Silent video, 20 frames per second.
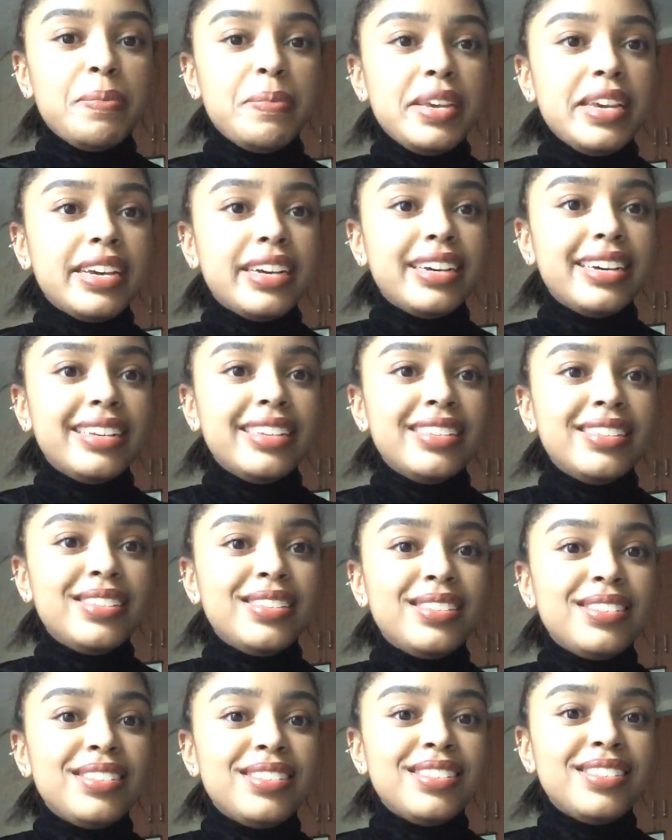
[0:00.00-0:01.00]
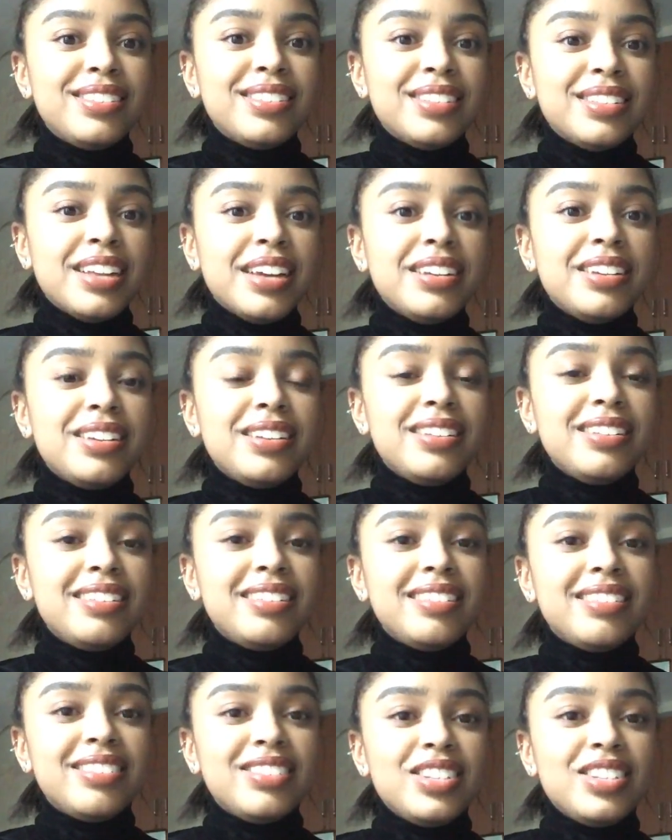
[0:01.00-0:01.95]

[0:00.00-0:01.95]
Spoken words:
because London,